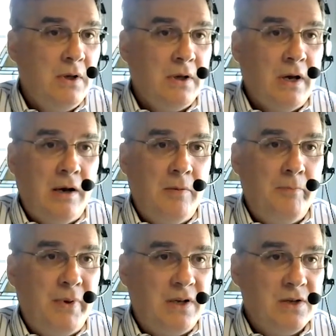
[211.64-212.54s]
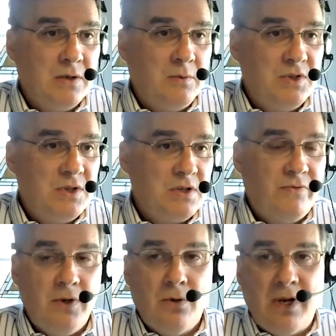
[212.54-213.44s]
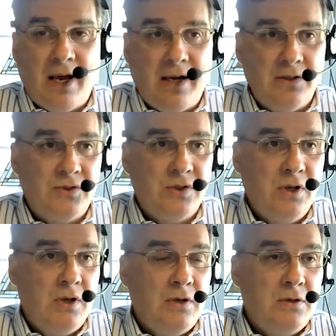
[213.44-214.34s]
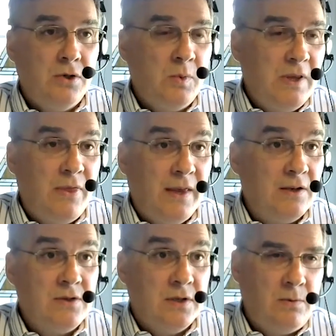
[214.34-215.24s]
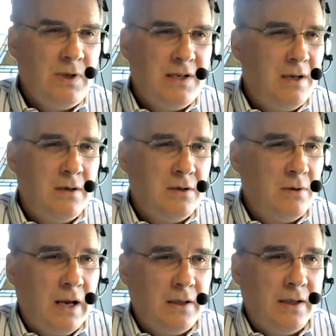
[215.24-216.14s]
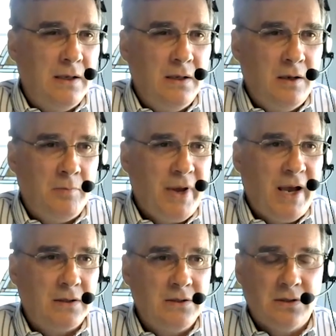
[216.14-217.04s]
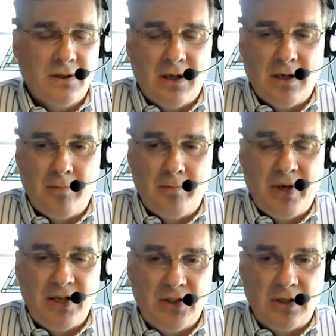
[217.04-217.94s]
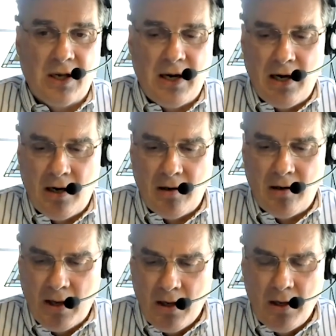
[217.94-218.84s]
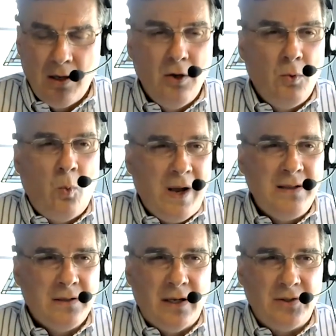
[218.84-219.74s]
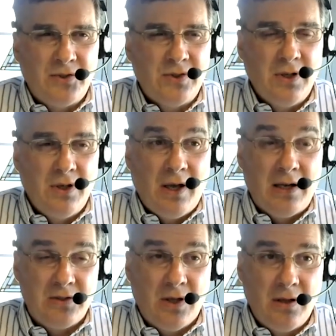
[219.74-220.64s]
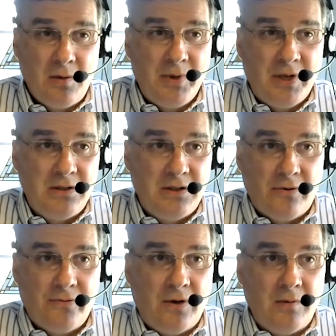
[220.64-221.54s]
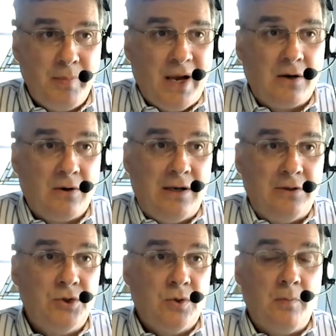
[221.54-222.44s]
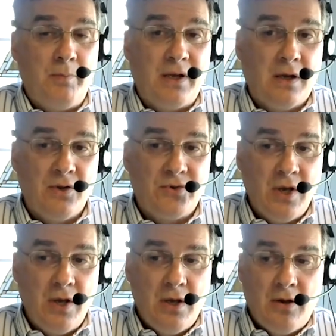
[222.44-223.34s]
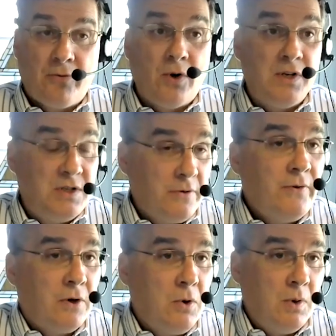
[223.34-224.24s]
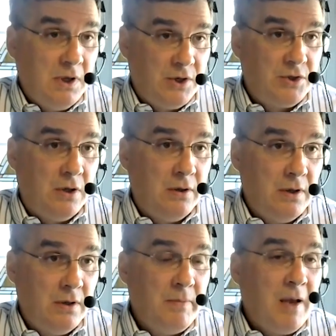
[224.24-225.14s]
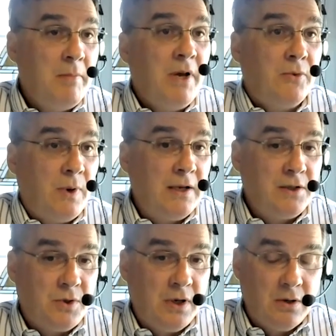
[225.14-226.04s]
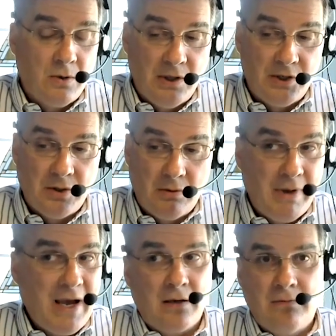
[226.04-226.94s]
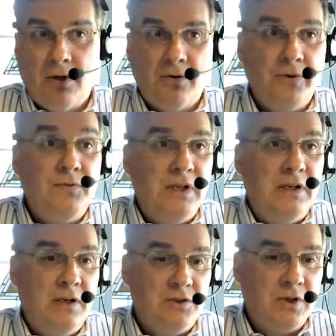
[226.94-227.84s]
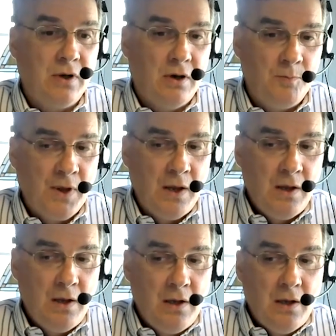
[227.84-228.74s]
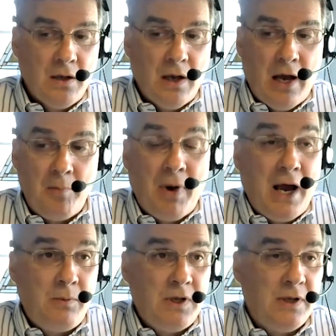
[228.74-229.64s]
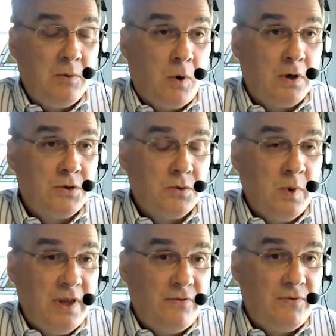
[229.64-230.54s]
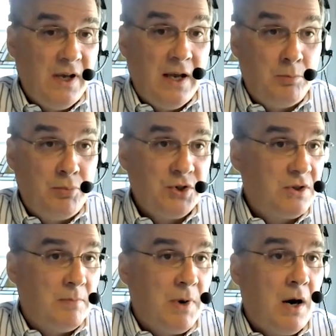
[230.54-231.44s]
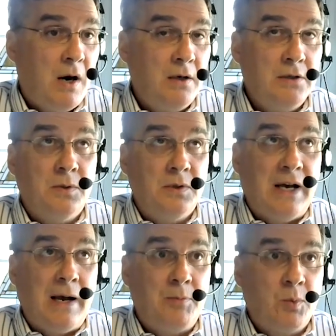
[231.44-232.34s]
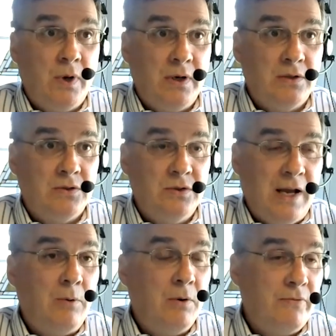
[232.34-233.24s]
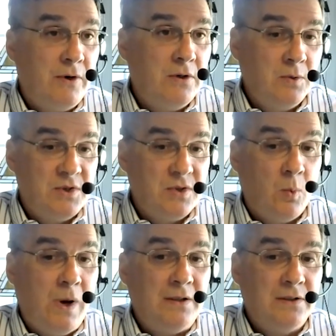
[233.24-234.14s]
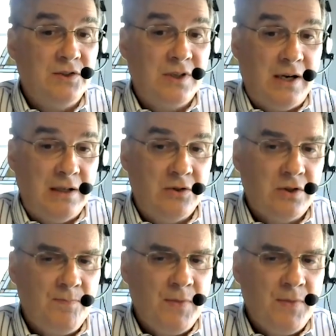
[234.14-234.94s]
because it was just viewed as doing things that really didn't directly impact patient care. Wellness has a little bit different background to it, because for a different coalition, the mHealth Regulatory Coalition, back 15 years ago, I really worked with FDA and pushed them hard to adopt what is now referred to as the wellness guidance.